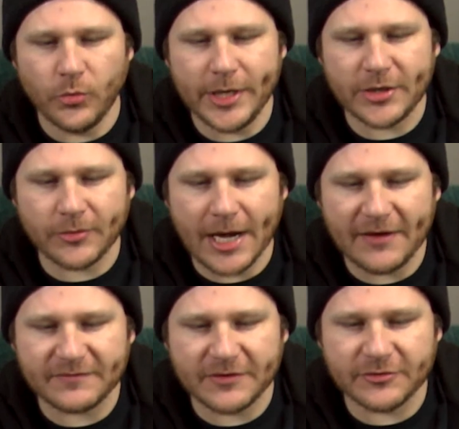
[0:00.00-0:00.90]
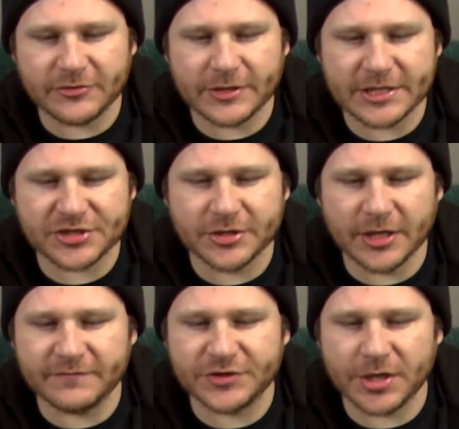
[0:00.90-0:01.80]
We craft in the tradition
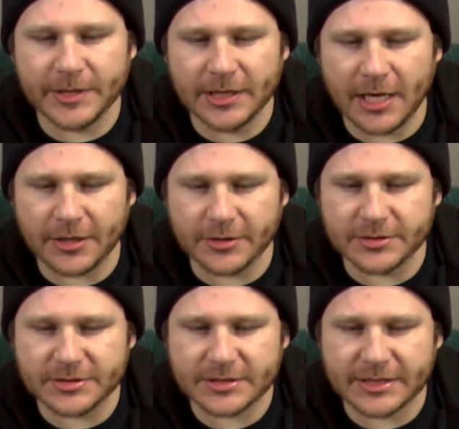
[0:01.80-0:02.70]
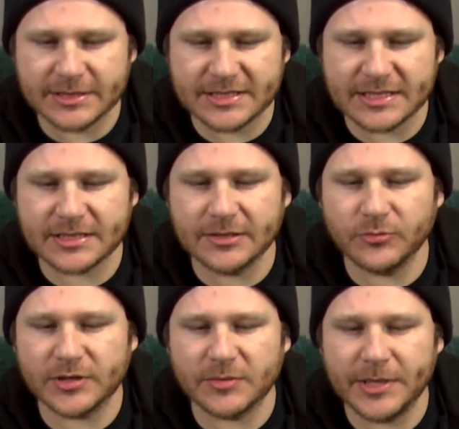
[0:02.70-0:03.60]
of German lagers, consistent
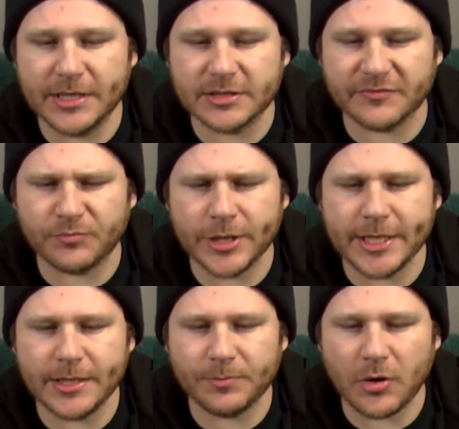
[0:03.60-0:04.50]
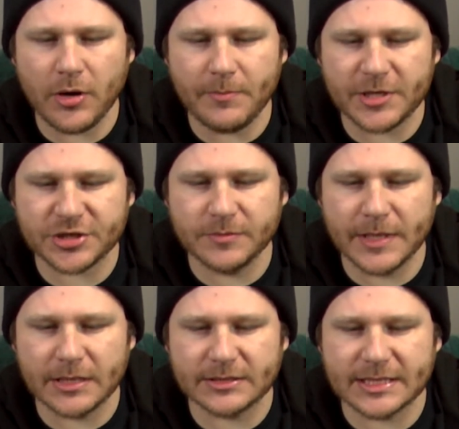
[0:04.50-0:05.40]
with the beers of pre prohibition
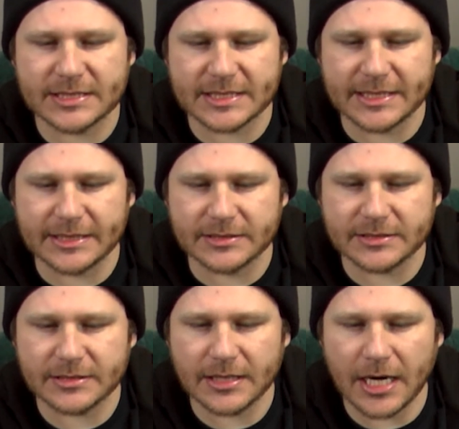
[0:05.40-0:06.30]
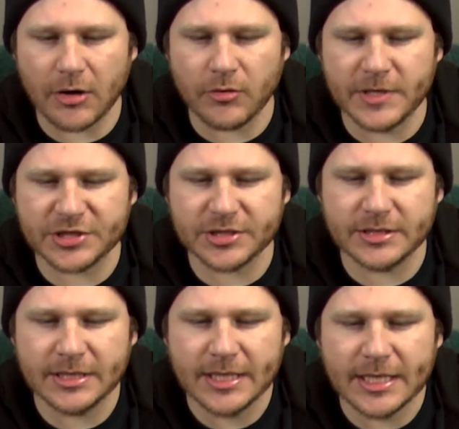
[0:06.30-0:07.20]
Middle Tennesseans. Our
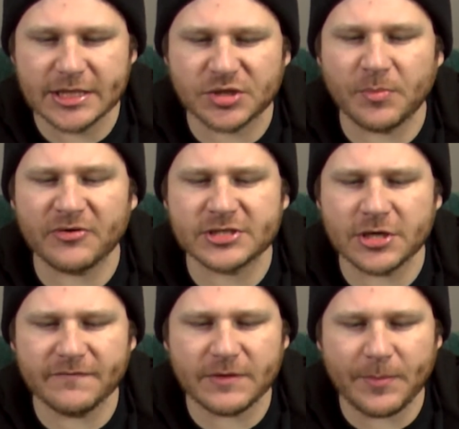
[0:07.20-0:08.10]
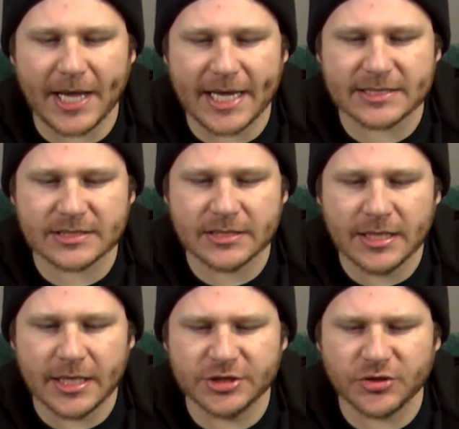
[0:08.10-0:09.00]
mission is to preserve the past,
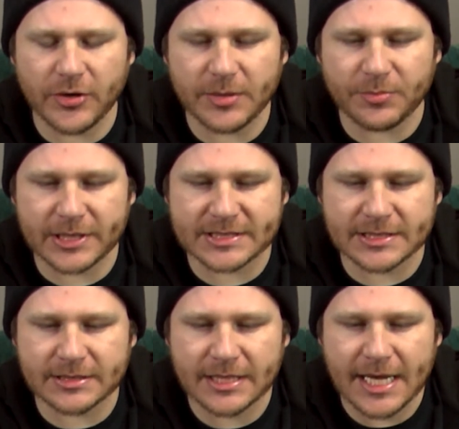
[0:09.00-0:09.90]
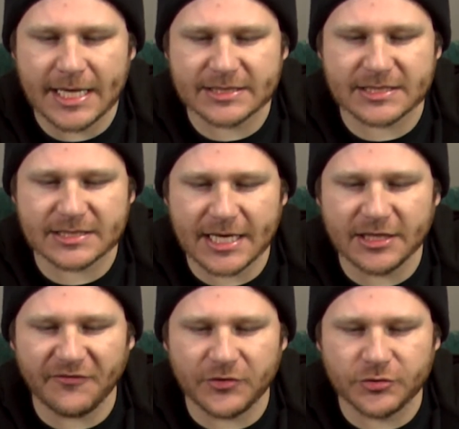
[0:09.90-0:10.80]
enjoy the present, and
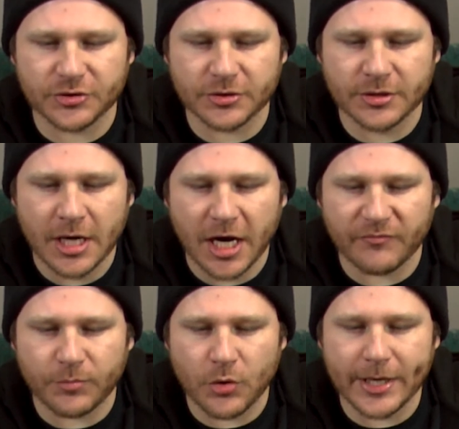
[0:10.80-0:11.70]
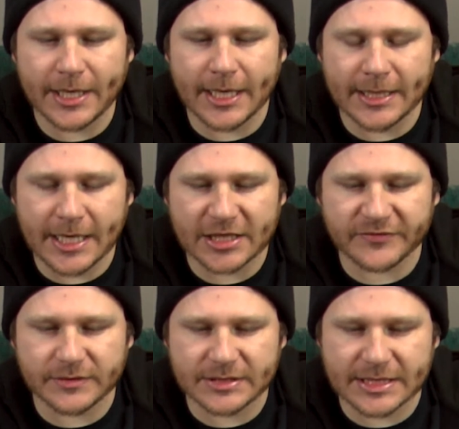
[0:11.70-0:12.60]
sustain the future of brewing in
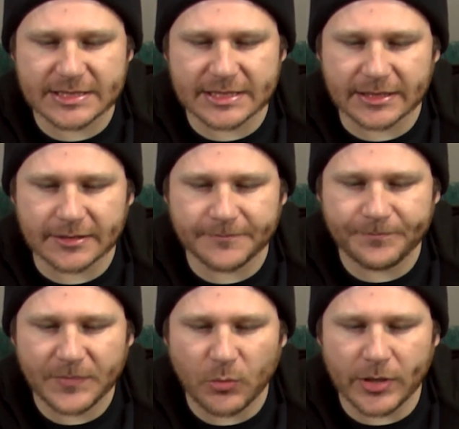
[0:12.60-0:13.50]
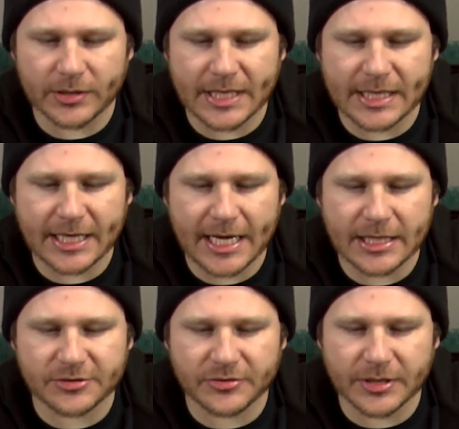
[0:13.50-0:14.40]
Nashville, Tennessee. We are
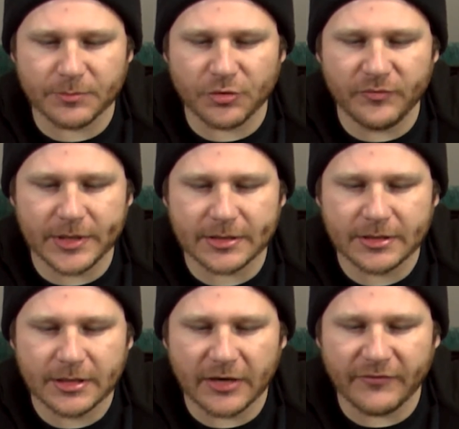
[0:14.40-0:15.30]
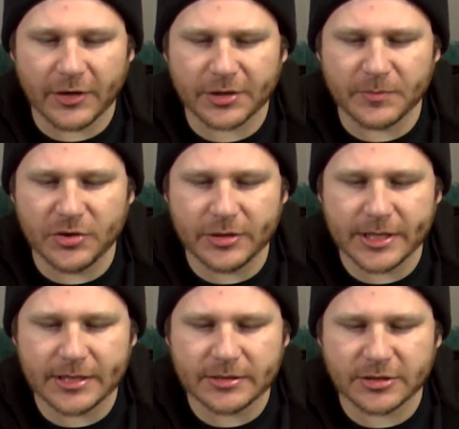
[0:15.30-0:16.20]
dedicated to the improvement of our
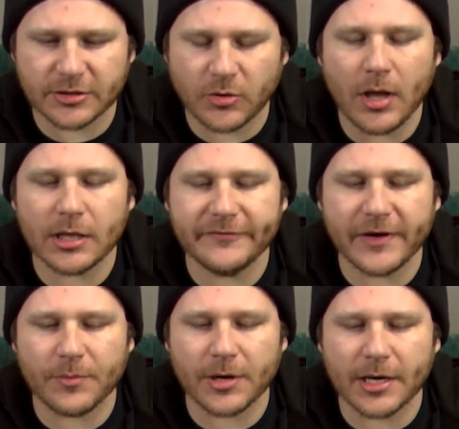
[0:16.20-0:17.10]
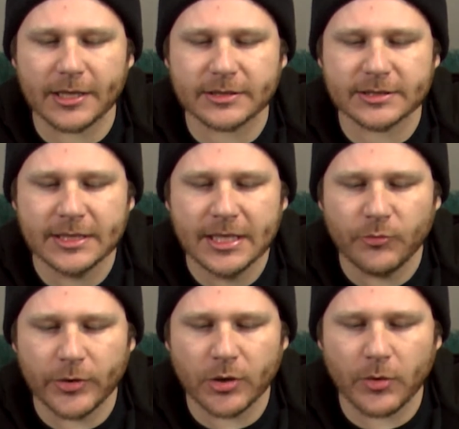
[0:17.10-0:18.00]
community, to the quality of our product.
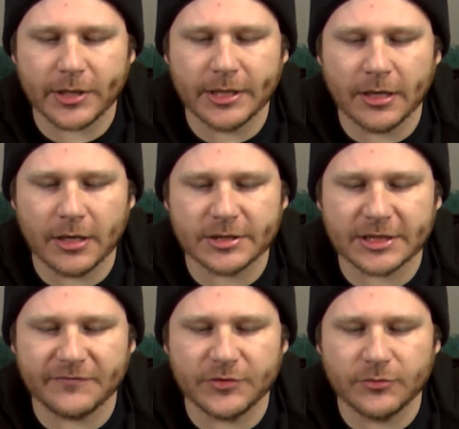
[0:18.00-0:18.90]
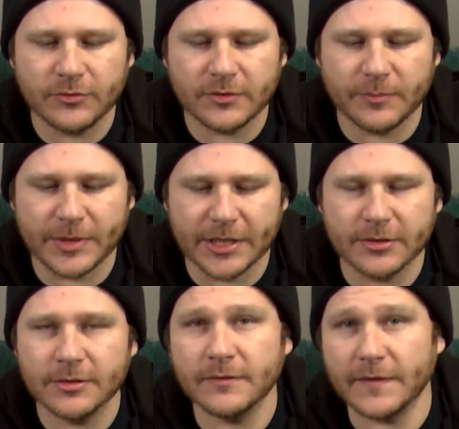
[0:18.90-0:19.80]
We are working hard to give you the
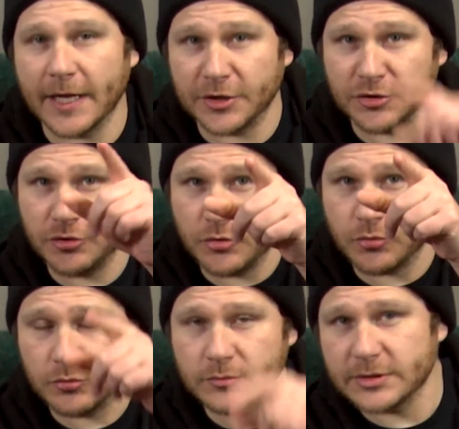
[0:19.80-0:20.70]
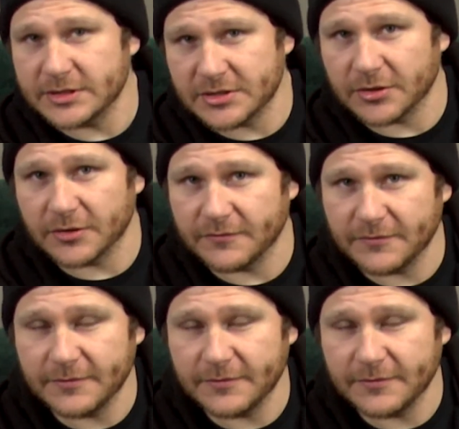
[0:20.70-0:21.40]
beer that you deserve.